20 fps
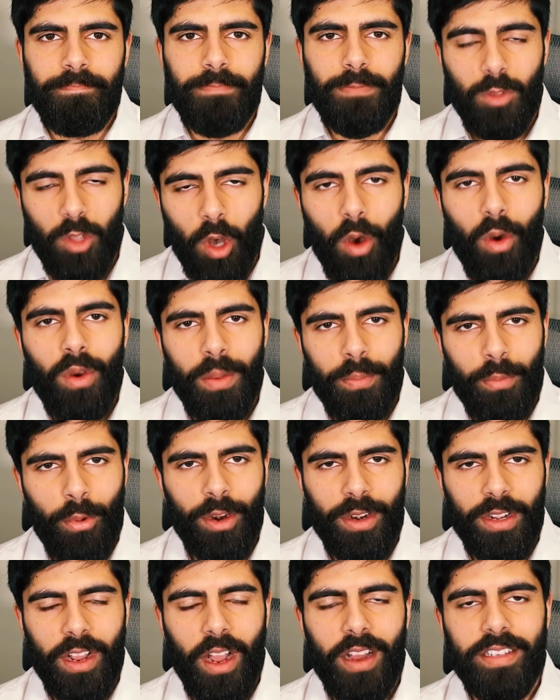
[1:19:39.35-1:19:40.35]
No
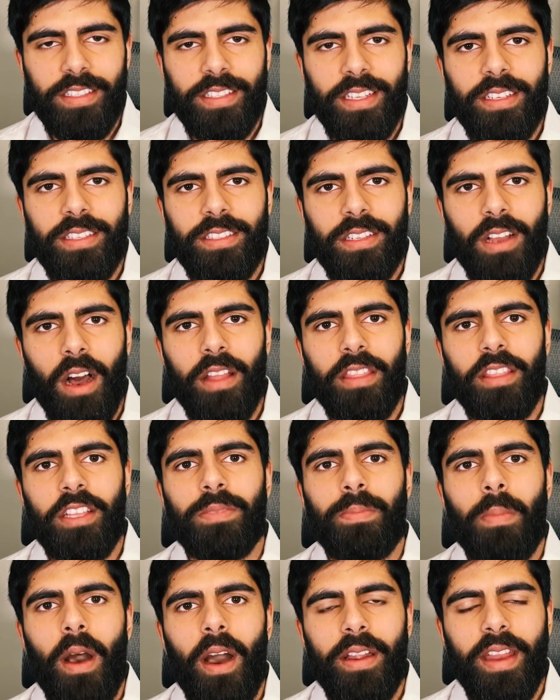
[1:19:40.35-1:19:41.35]
important content on
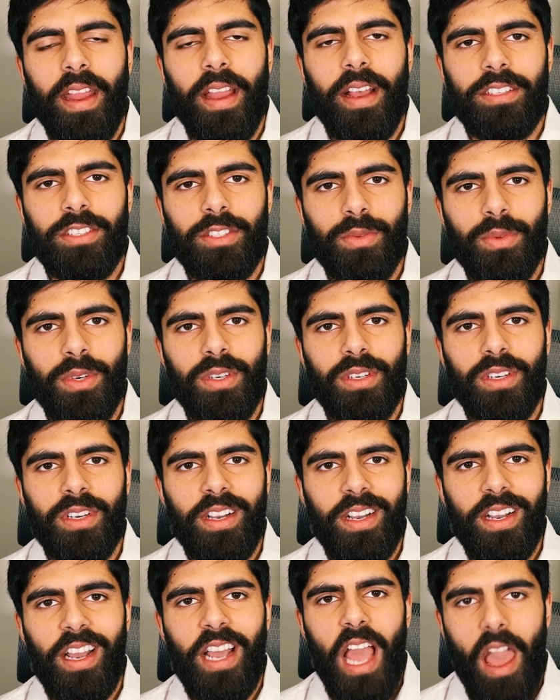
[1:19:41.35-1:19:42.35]
this podcast will
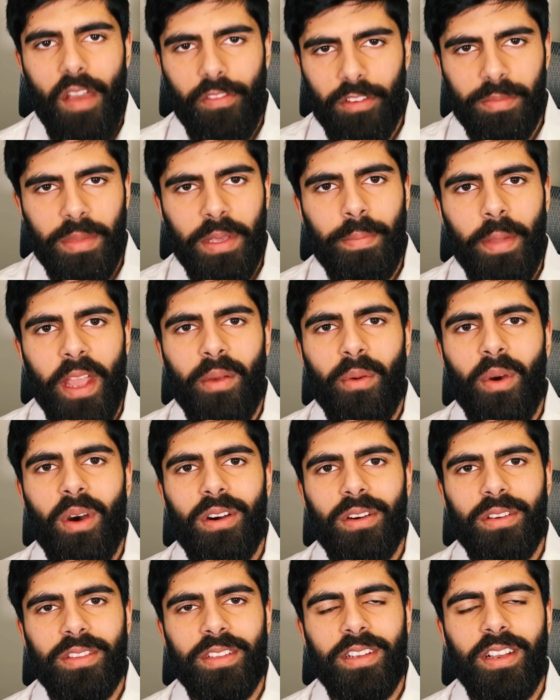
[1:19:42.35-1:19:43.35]
ever be
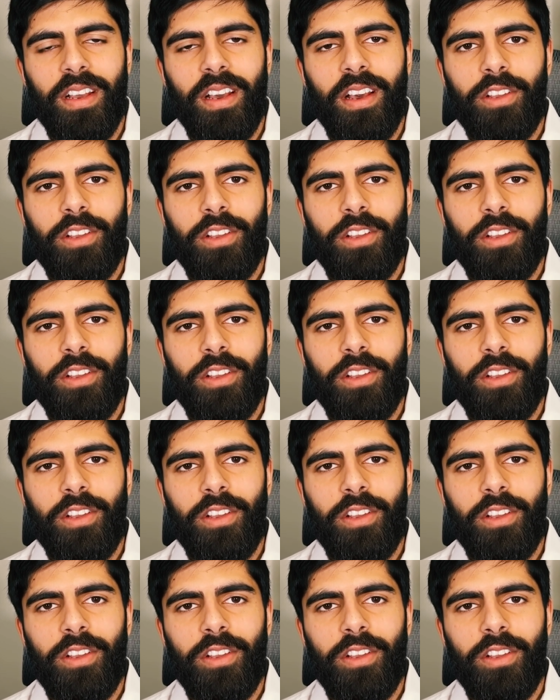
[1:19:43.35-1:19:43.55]
paywalled,